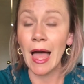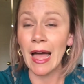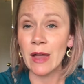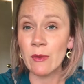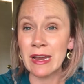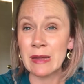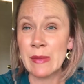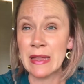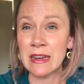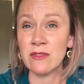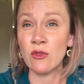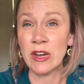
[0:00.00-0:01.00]
I
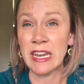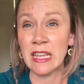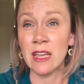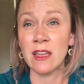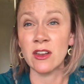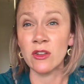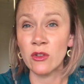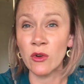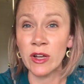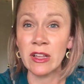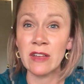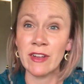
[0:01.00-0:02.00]
recommend avoiding canola
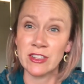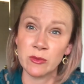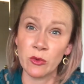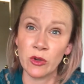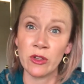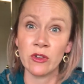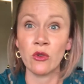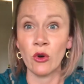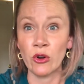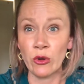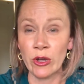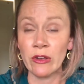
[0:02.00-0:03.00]
oil, vegetable oil,
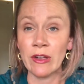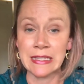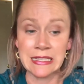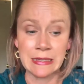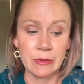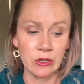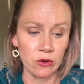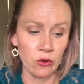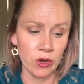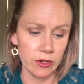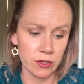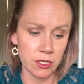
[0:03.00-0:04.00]
corn oil, and similar
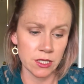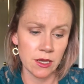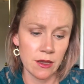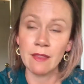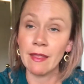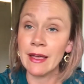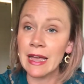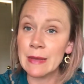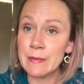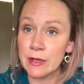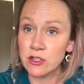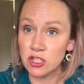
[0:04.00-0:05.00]
oils. Like I
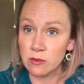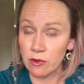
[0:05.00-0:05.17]
mentioned